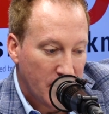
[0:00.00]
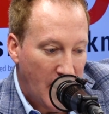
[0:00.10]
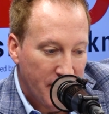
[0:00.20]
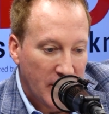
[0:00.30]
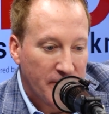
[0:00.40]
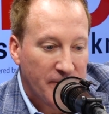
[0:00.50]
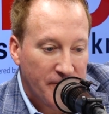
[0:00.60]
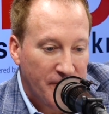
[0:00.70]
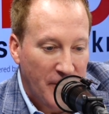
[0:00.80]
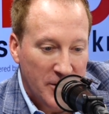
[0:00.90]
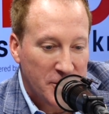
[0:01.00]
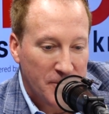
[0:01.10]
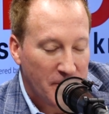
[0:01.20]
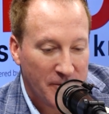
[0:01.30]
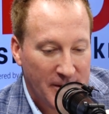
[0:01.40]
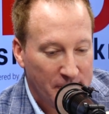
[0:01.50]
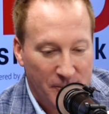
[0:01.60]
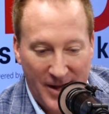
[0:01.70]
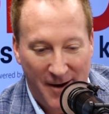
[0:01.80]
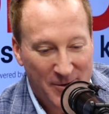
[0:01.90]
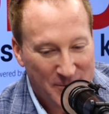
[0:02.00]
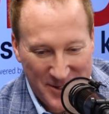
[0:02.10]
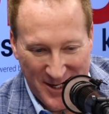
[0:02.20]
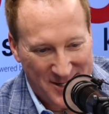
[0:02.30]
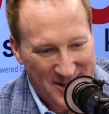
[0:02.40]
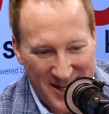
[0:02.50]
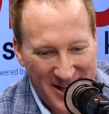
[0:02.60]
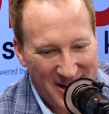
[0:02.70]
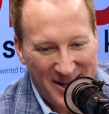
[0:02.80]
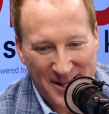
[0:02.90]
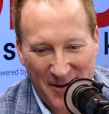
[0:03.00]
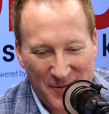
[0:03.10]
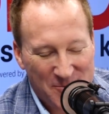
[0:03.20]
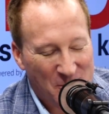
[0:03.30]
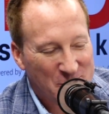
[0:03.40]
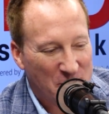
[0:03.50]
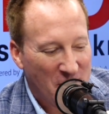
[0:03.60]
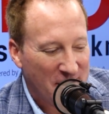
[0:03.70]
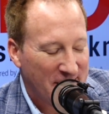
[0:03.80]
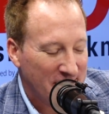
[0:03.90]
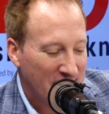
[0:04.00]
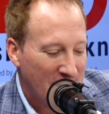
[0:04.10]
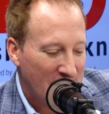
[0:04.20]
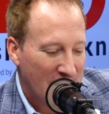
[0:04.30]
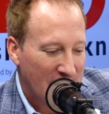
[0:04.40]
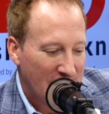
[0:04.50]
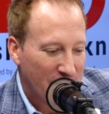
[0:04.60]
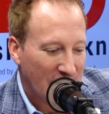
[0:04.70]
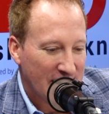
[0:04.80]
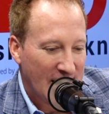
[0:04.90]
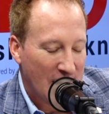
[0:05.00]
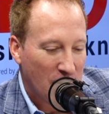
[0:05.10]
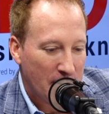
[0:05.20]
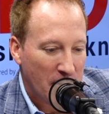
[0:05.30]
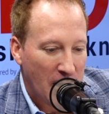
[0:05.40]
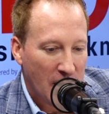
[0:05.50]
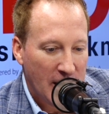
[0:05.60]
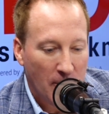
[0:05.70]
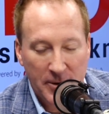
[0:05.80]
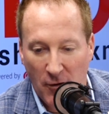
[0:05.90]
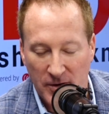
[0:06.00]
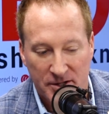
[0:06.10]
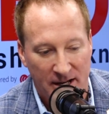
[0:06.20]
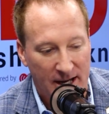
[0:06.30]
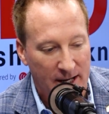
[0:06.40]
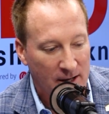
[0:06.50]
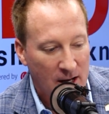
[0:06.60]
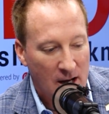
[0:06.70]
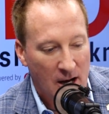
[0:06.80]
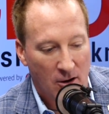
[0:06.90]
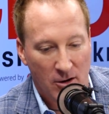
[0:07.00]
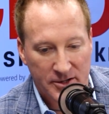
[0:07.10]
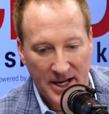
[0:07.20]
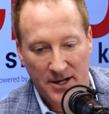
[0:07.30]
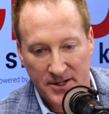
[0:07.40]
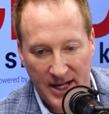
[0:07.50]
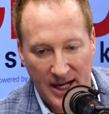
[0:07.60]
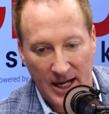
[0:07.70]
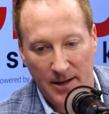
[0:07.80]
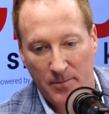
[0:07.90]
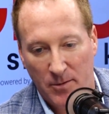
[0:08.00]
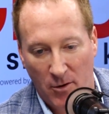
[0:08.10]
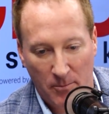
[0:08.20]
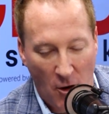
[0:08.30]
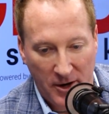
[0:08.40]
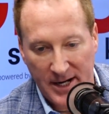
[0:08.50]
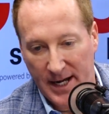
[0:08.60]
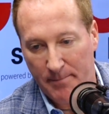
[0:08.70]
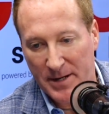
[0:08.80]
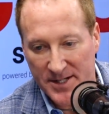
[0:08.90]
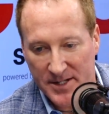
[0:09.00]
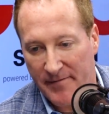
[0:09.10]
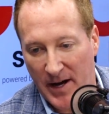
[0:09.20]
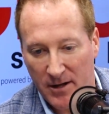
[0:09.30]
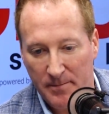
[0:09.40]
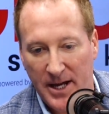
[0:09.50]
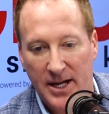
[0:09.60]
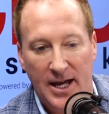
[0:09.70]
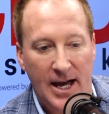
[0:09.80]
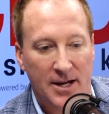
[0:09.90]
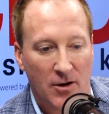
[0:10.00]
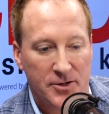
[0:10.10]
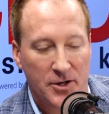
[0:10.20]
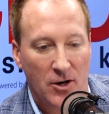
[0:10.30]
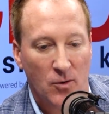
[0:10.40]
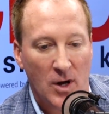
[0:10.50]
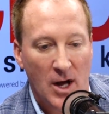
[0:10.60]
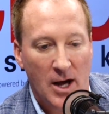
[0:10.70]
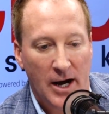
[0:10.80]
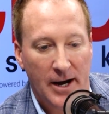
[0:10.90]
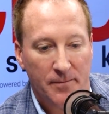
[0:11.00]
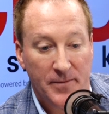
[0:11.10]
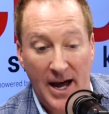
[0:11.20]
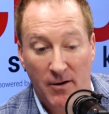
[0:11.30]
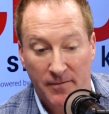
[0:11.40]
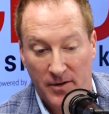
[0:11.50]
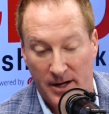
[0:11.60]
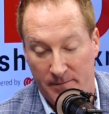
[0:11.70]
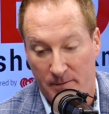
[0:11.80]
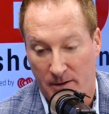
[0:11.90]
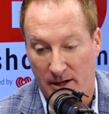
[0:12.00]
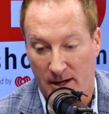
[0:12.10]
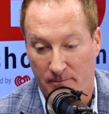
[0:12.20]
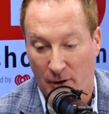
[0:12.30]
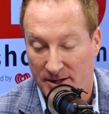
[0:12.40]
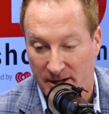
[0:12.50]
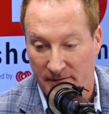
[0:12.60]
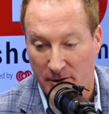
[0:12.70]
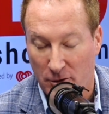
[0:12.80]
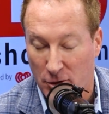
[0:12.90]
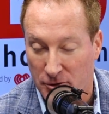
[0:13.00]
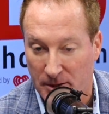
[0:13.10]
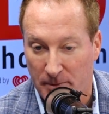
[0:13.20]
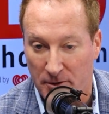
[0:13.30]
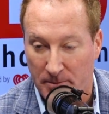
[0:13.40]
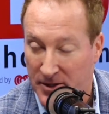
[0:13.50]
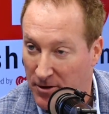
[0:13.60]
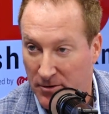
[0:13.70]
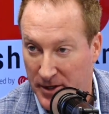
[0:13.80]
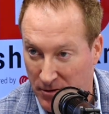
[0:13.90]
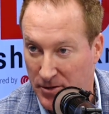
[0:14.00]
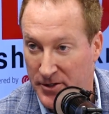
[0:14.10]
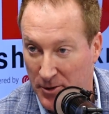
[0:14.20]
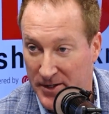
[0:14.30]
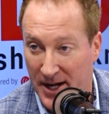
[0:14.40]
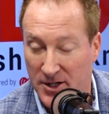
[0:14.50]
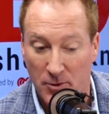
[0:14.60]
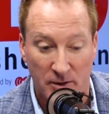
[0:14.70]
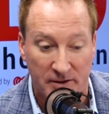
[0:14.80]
every function, every position there for the most part. And right now I'm helping oversee our sales team, our marketing, business development, and also now I'm president of the New Jersey Building Material Dealer Association, which